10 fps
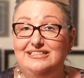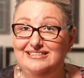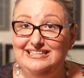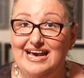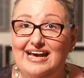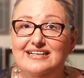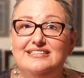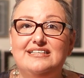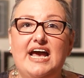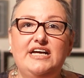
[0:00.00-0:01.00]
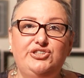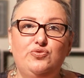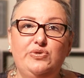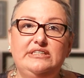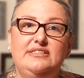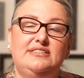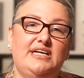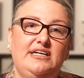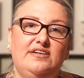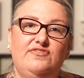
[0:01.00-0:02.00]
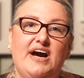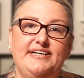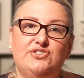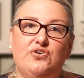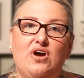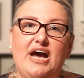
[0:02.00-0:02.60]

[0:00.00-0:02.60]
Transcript: is yes. As your real estate advisor,